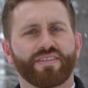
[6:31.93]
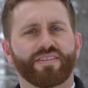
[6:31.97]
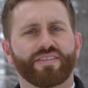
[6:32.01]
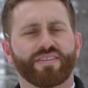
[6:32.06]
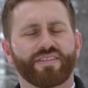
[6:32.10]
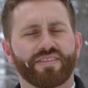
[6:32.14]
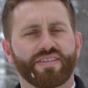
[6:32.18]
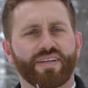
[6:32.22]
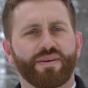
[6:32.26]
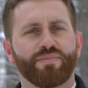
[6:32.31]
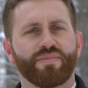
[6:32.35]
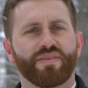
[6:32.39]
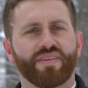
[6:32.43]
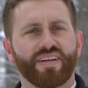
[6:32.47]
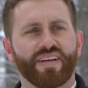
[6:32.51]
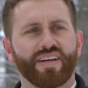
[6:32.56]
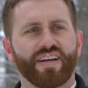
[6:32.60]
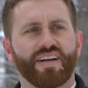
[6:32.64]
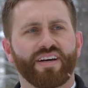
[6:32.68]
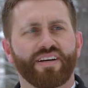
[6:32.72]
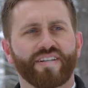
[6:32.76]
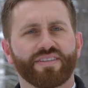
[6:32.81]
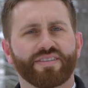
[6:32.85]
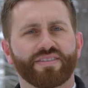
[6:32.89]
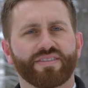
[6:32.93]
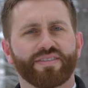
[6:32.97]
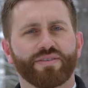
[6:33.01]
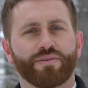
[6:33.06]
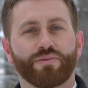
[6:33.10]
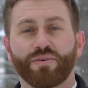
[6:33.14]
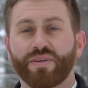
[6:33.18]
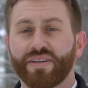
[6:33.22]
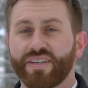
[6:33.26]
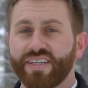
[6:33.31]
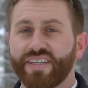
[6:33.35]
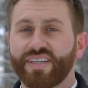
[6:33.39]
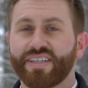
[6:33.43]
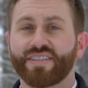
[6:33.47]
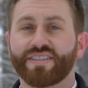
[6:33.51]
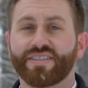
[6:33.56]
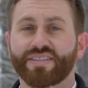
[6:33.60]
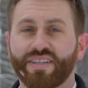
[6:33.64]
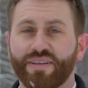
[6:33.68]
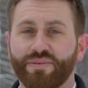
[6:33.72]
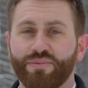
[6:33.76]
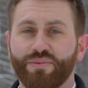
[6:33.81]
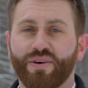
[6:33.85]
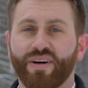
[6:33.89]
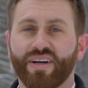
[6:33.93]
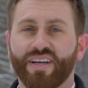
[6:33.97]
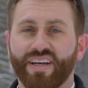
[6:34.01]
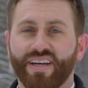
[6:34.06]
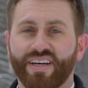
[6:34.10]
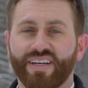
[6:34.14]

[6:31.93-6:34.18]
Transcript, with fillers: something else, or really someone